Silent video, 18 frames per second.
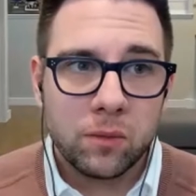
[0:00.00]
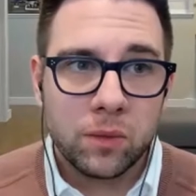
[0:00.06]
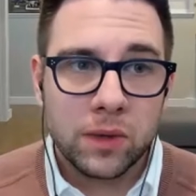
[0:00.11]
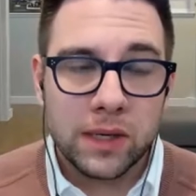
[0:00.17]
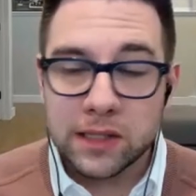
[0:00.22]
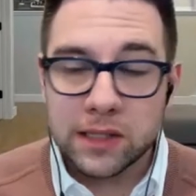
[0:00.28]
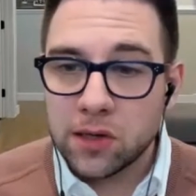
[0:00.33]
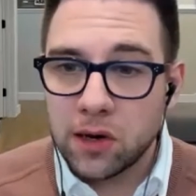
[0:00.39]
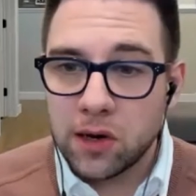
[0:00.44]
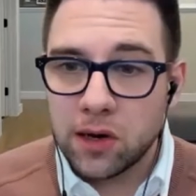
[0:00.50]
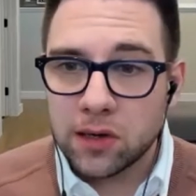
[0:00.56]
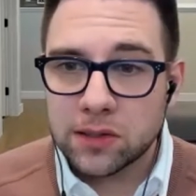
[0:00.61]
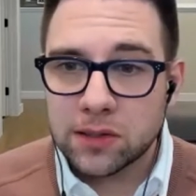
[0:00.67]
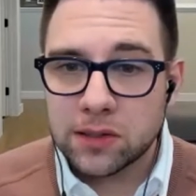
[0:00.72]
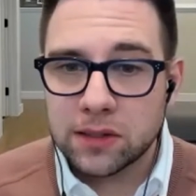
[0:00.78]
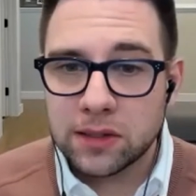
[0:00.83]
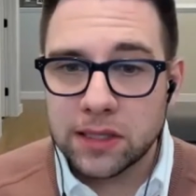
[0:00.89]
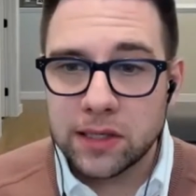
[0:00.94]
what I talk
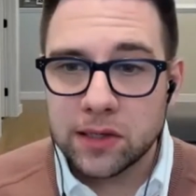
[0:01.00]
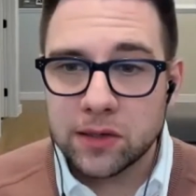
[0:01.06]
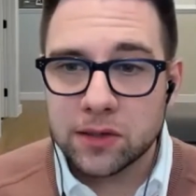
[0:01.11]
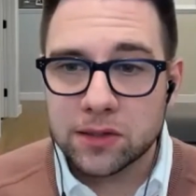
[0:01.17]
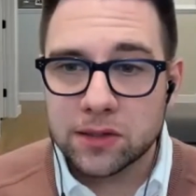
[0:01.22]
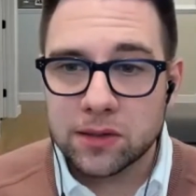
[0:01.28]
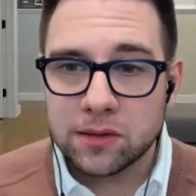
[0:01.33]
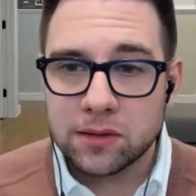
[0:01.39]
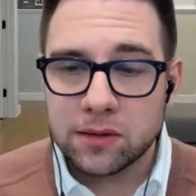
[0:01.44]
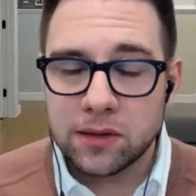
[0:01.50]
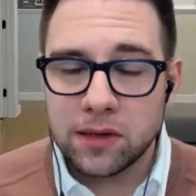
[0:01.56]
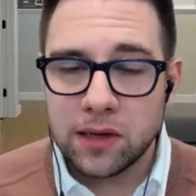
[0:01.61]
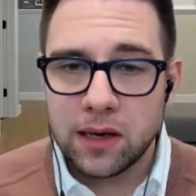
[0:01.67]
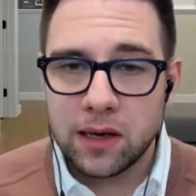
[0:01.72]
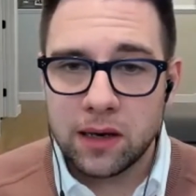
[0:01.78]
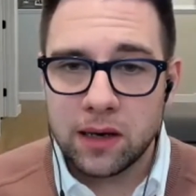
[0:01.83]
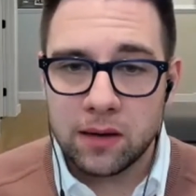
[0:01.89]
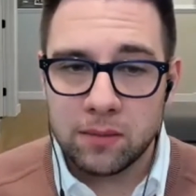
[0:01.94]
to leaders in,
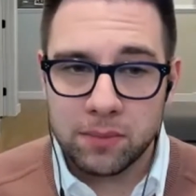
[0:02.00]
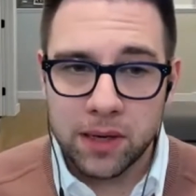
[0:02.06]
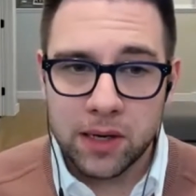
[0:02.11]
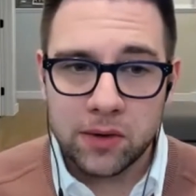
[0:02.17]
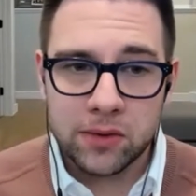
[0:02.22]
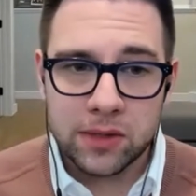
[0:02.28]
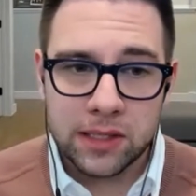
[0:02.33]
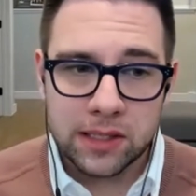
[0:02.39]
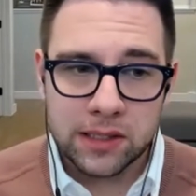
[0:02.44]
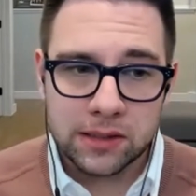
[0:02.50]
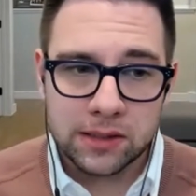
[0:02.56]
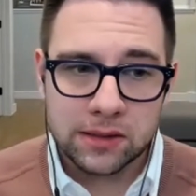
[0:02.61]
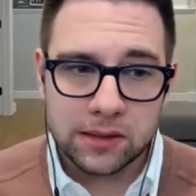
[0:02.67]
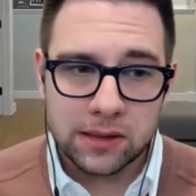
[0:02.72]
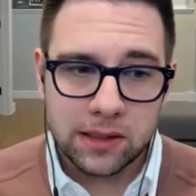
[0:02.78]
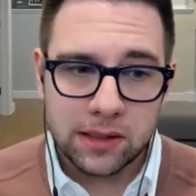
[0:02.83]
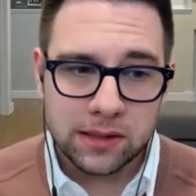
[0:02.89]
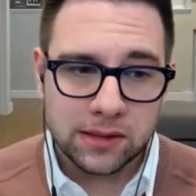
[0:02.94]
about
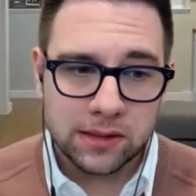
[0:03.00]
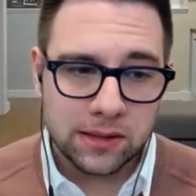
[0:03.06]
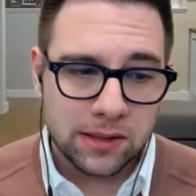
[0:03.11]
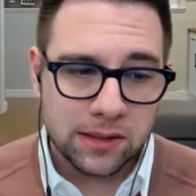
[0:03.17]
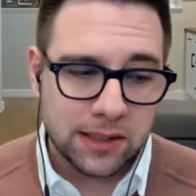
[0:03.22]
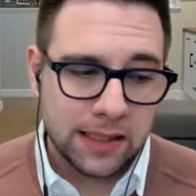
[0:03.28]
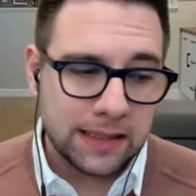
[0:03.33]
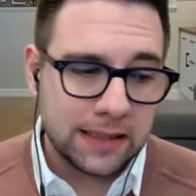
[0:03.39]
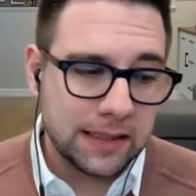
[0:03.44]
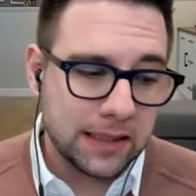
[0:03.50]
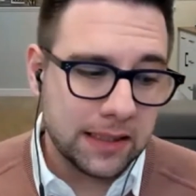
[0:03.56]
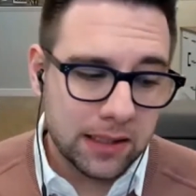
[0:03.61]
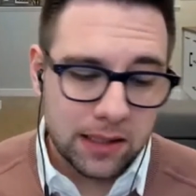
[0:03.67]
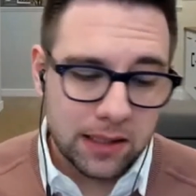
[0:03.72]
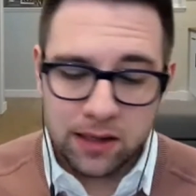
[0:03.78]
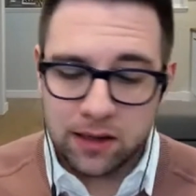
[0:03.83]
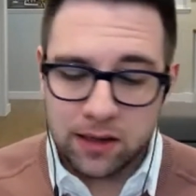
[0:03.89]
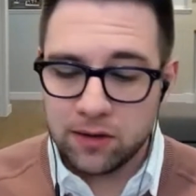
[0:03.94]
is, is this idea
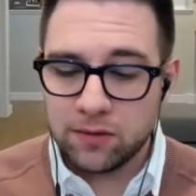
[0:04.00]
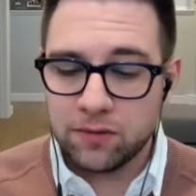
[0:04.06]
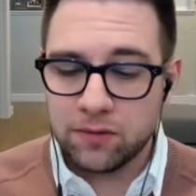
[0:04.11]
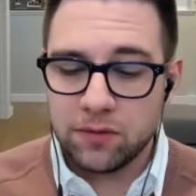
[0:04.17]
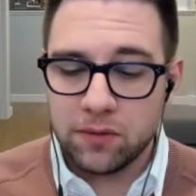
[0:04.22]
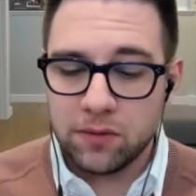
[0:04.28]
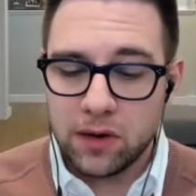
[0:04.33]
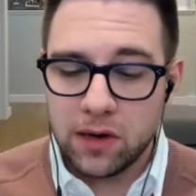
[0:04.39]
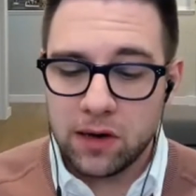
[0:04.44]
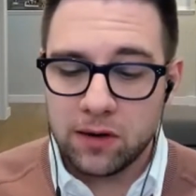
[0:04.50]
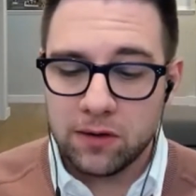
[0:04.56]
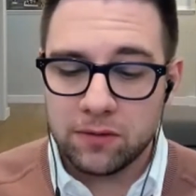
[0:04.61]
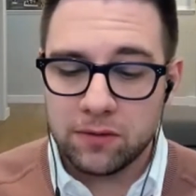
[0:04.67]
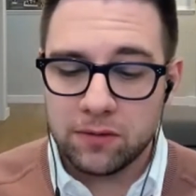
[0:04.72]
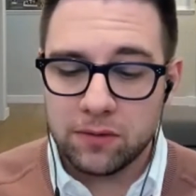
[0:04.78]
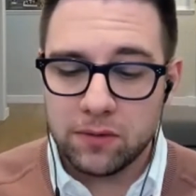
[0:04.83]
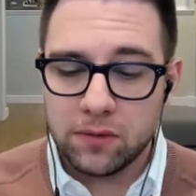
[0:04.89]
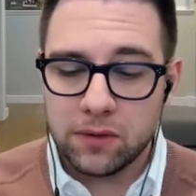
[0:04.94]
of,
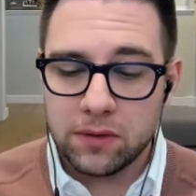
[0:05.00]
of,